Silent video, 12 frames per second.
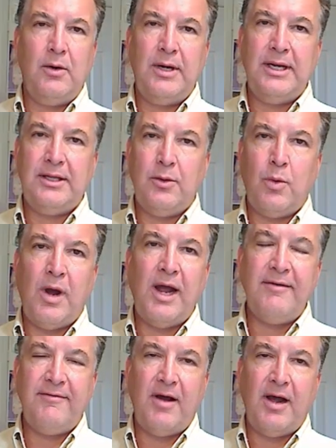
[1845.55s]
don't get the
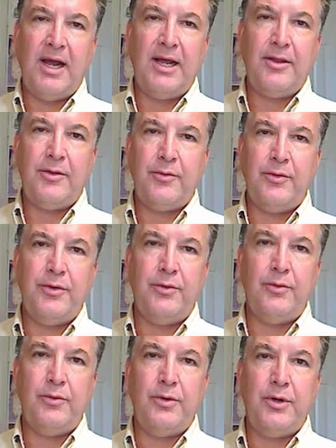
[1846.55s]
Wi-Fi
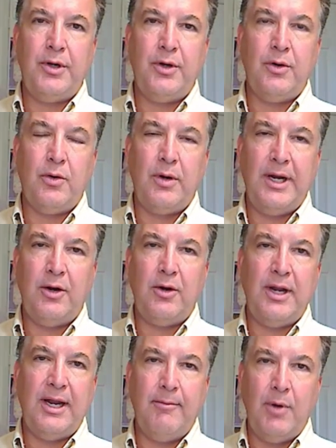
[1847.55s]
through your
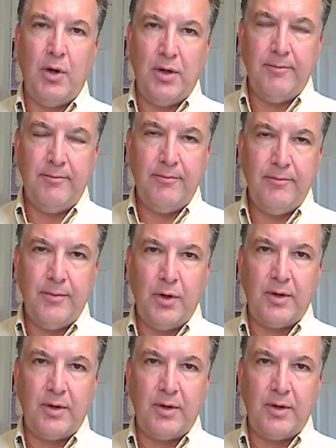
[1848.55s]
internet modem,